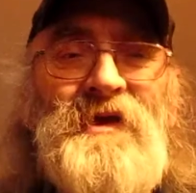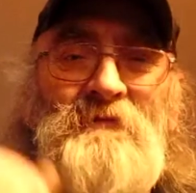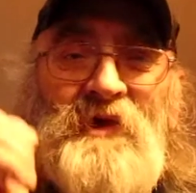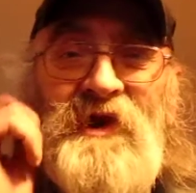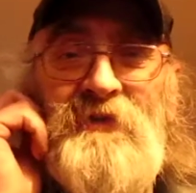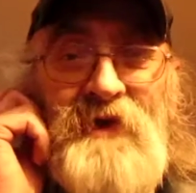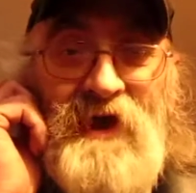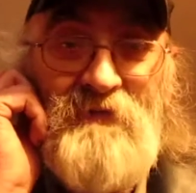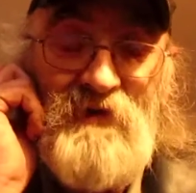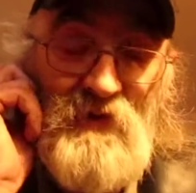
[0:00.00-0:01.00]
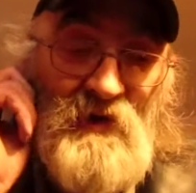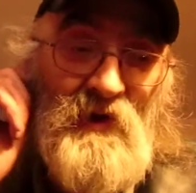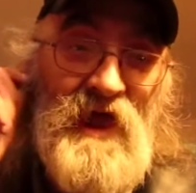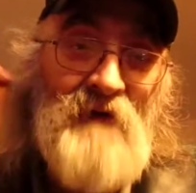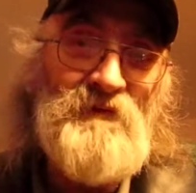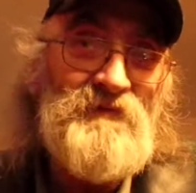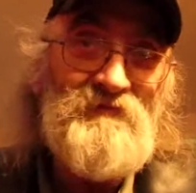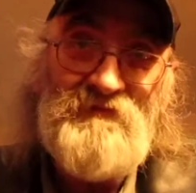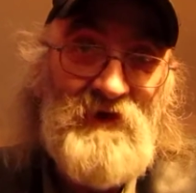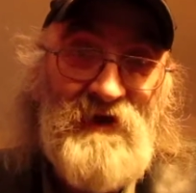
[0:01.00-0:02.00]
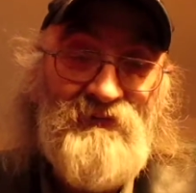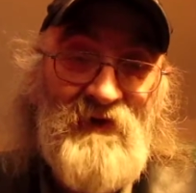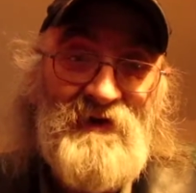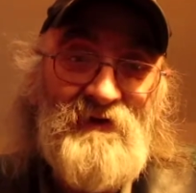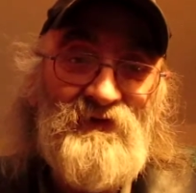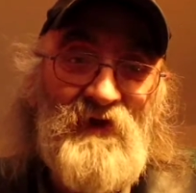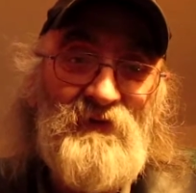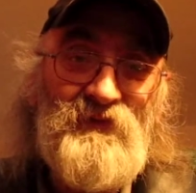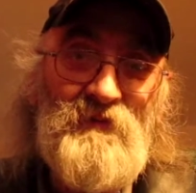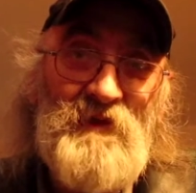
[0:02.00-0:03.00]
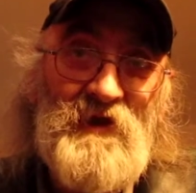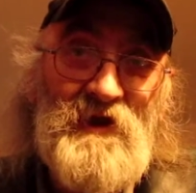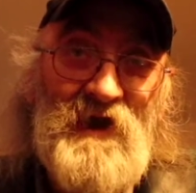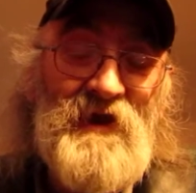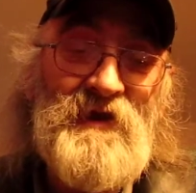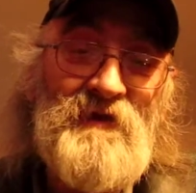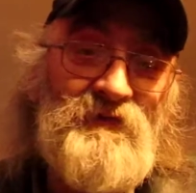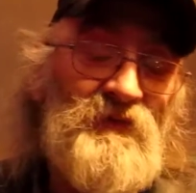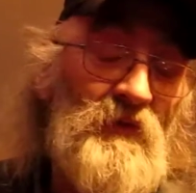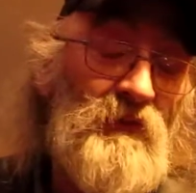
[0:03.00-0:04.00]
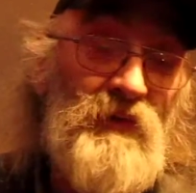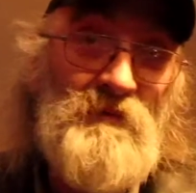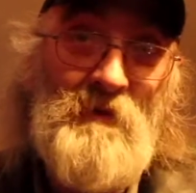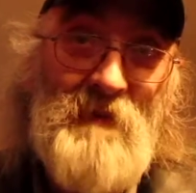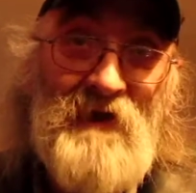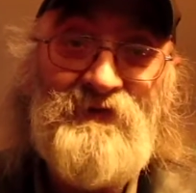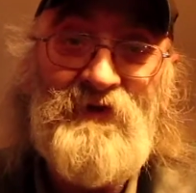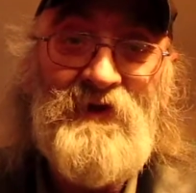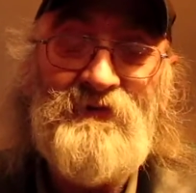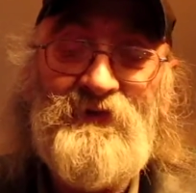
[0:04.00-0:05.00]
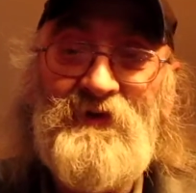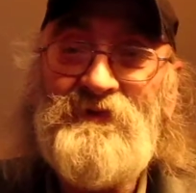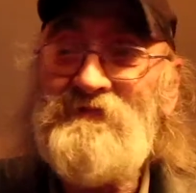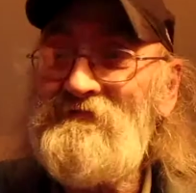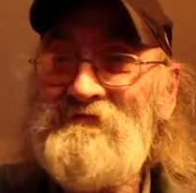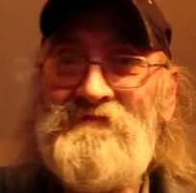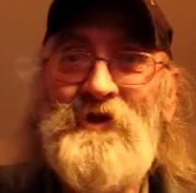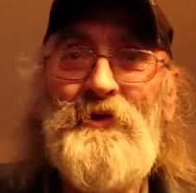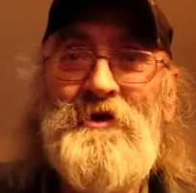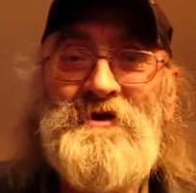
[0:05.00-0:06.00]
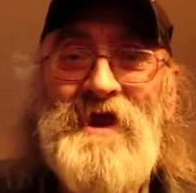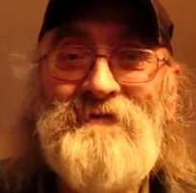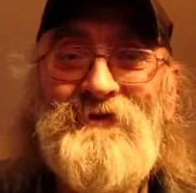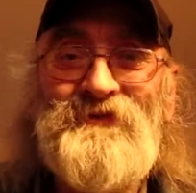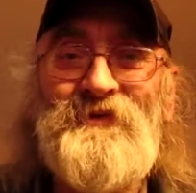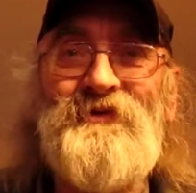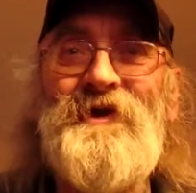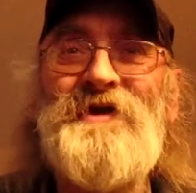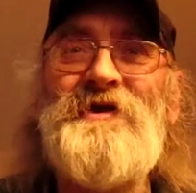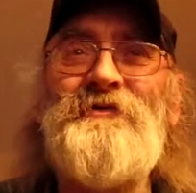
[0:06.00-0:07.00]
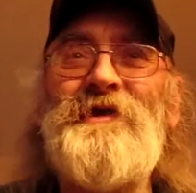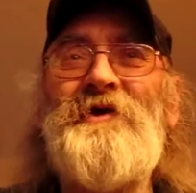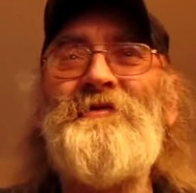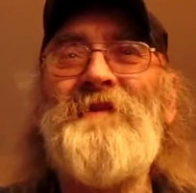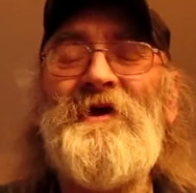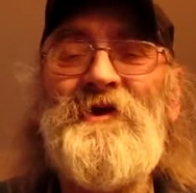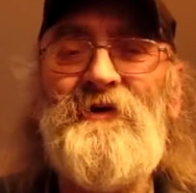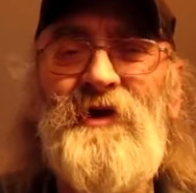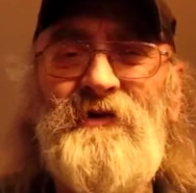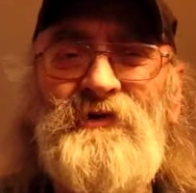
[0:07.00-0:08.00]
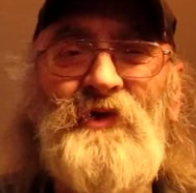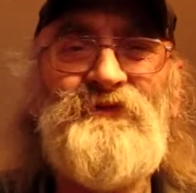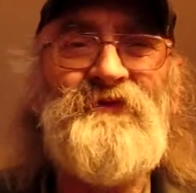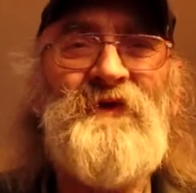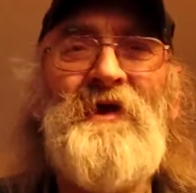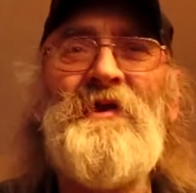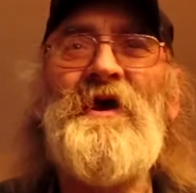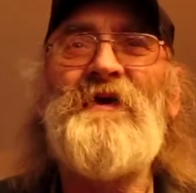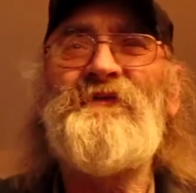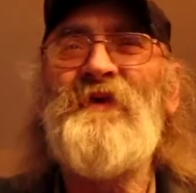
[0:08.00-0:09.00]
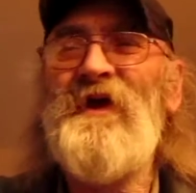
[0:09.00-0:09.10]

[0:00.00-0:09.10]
But anyway, I mean, we don't have it to defend ourselves from the Canadians or from the Mexicans, because they're our neighbors, for crying out loud, man. They're our closest allies.